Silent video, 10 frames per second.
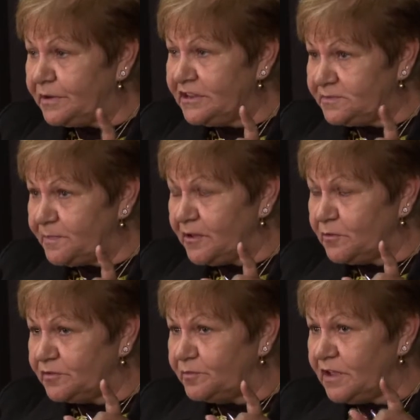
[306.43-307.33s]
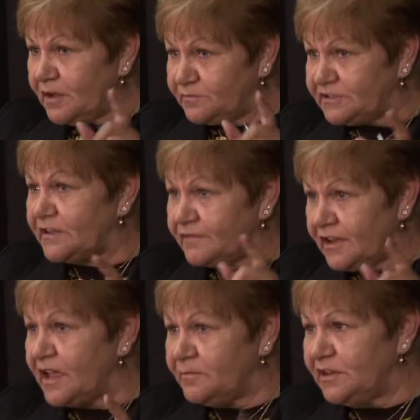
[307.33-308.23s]
Please bear with me, I'm
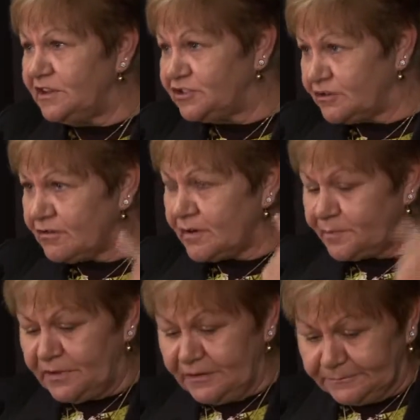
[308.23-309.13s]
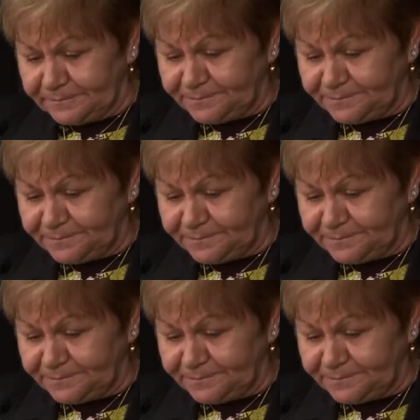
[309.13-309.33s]
suffering amnesia up here.